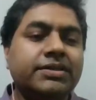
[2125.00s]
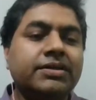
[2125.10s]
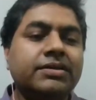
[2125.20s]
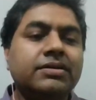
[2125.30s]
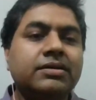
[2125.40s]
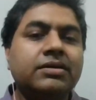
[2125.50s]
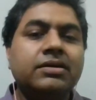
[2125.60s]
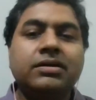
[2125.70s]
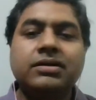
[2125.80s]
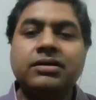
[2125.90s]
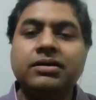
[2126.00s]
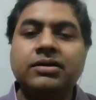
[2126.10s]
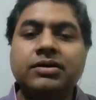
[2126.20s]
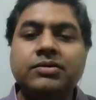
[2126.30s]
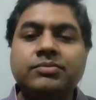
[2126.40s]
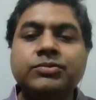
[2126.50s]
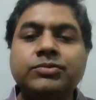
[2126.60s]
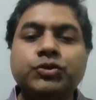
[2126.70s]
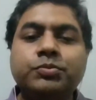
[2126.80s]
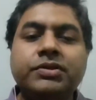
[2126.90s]
I think uh,
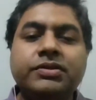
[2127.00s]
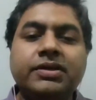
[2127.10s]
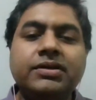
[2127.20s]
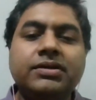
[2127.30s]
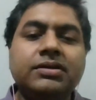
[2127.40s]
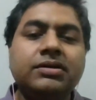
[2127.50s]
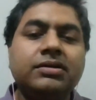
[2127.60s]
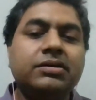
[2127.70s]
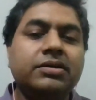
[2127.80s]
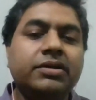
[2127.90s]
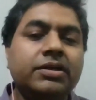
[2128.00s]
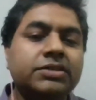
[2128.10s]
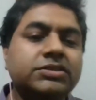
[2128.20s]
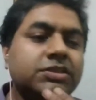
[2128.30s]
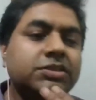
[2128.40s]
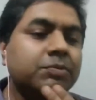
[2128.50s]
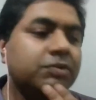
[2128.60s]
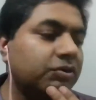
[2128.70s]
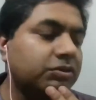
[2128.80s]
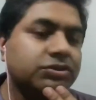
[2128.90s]
most of the thing uh, in
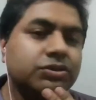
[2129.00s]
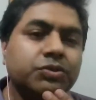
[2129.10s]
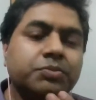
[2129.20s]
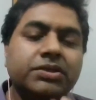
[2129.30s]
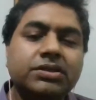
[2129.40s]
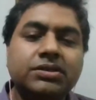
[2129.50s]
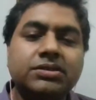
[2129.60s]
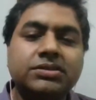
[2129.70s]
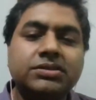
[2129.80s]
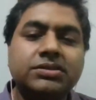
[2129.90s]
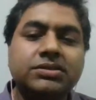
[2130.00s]
acetabular osteotomy is